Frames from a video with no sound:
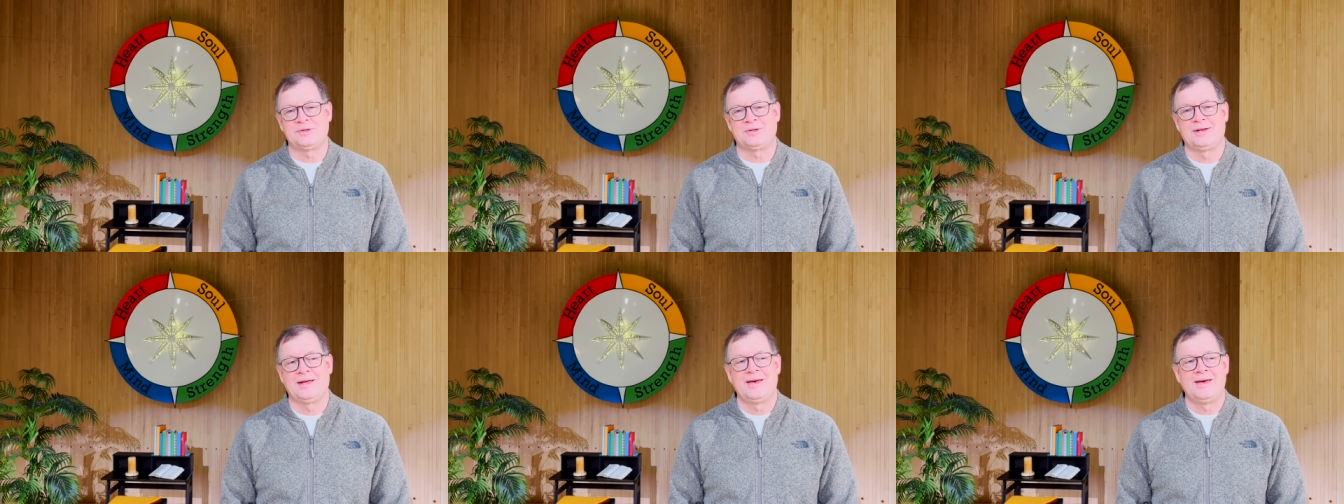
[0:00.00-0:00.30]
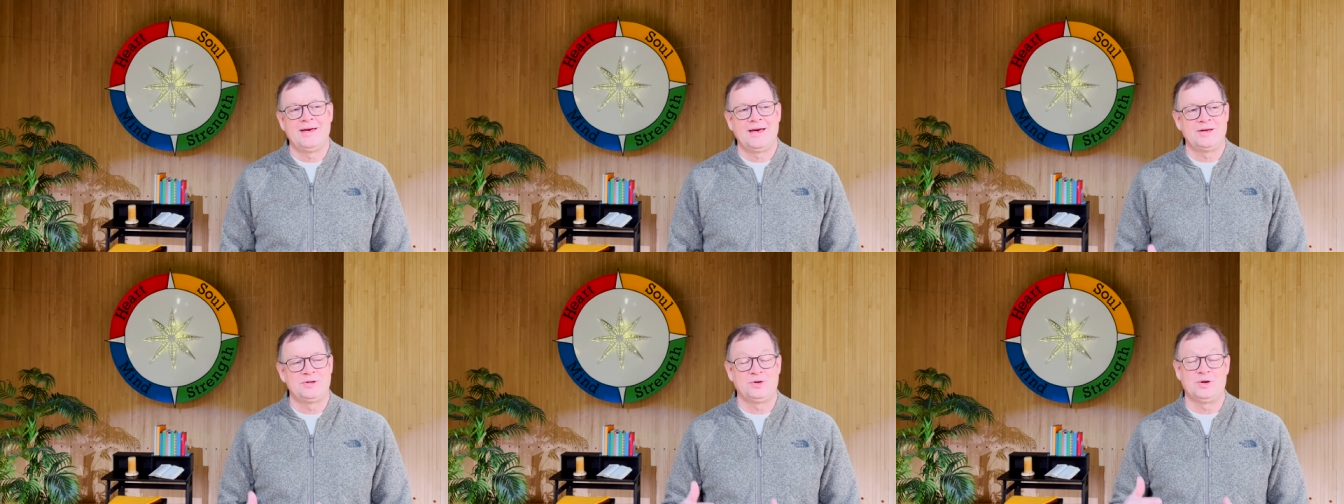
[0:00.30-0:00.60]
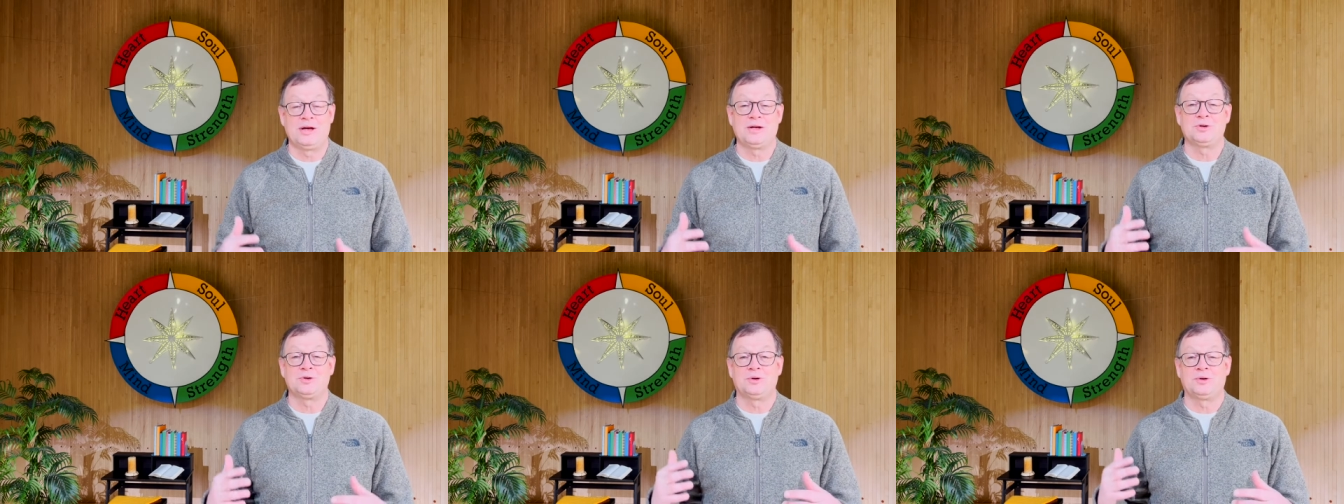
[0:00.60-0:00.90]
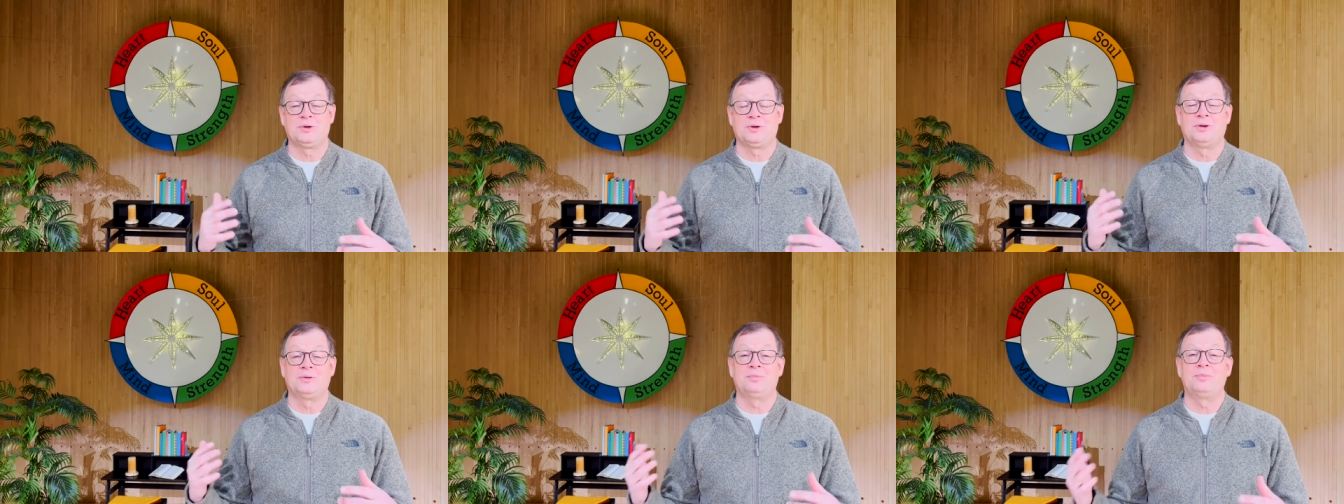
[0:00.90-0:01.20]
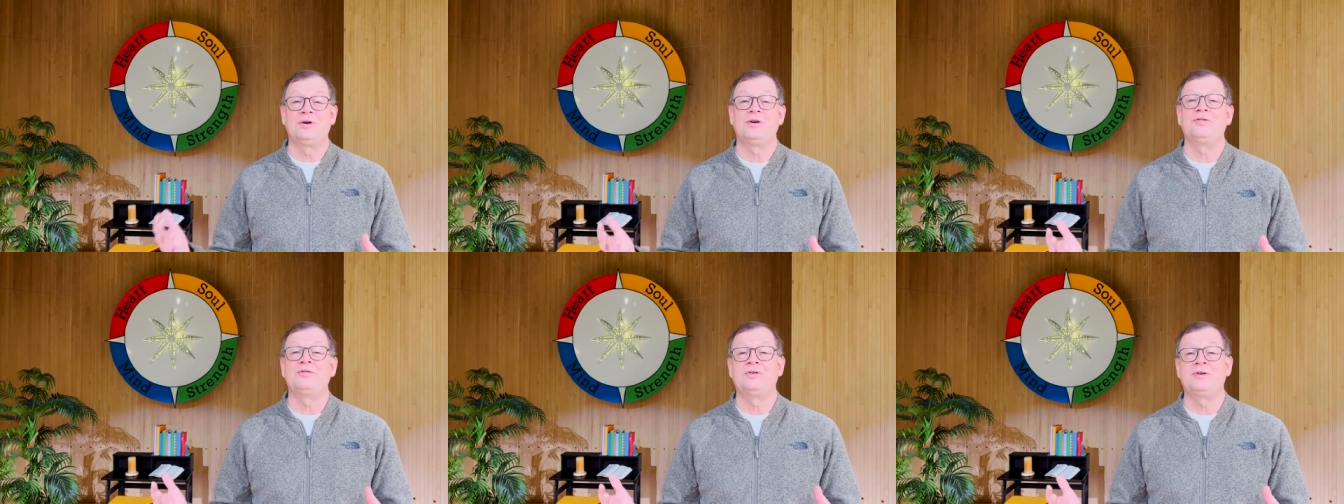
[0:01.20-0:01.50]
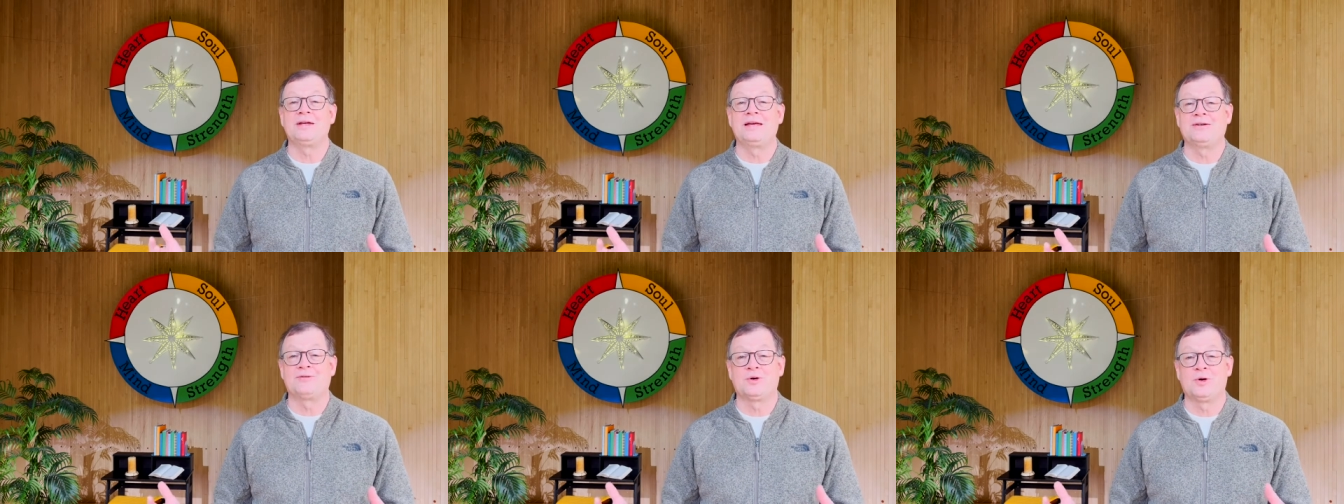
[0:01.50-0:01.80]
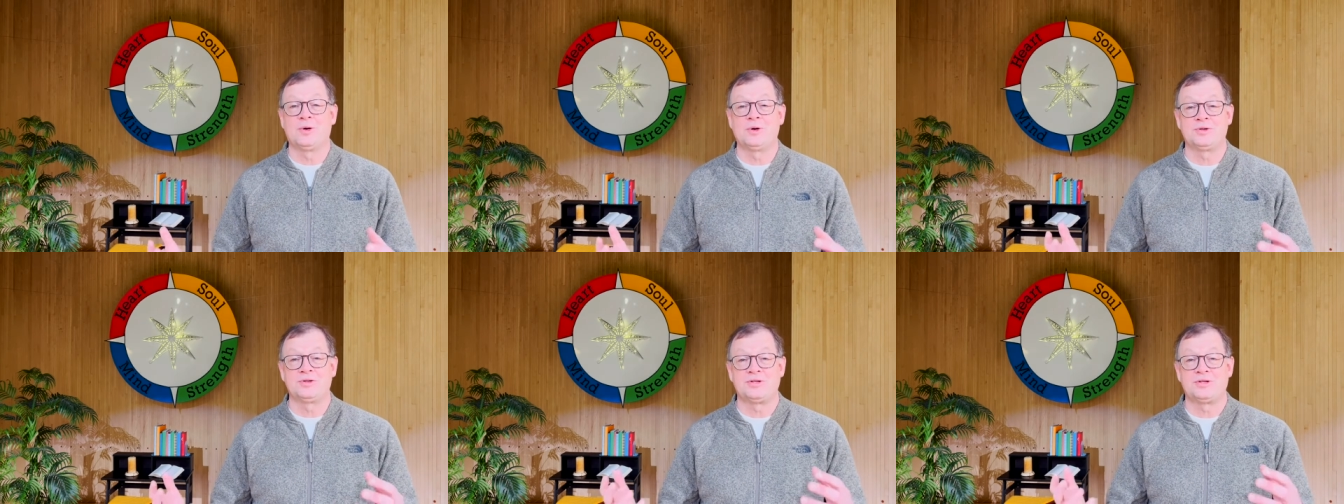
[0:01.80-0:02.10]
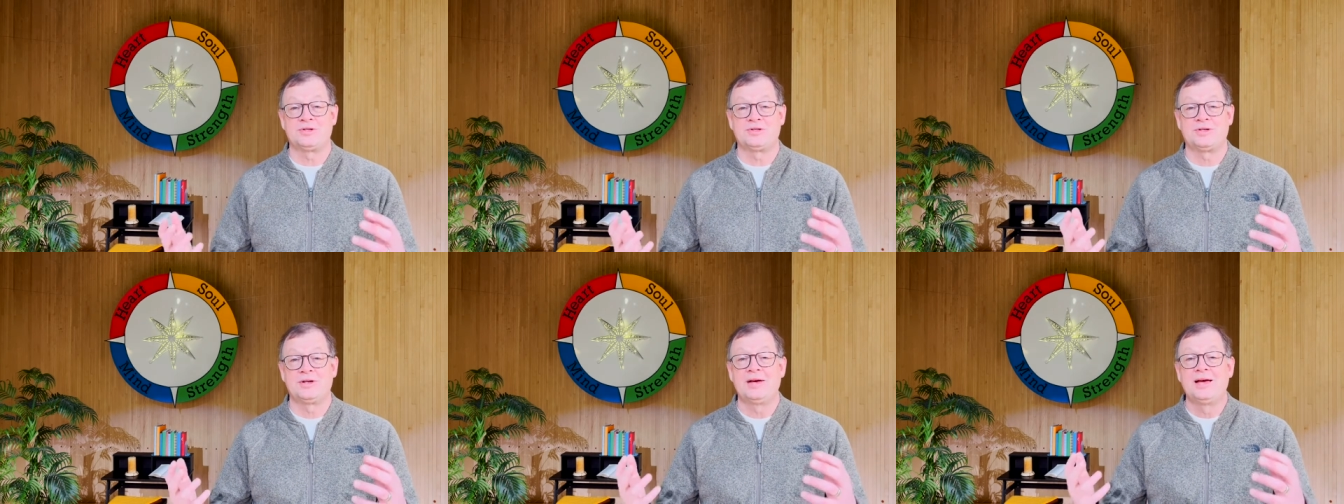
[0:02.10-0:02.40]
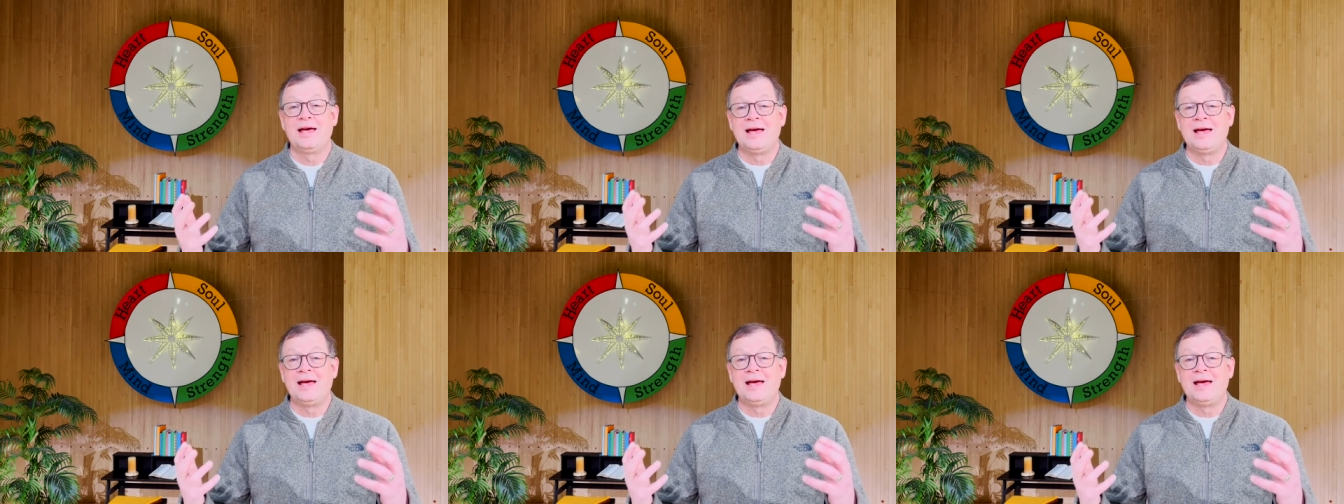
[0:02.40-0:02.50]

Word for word: And as you enter an epiphany, of course, it's,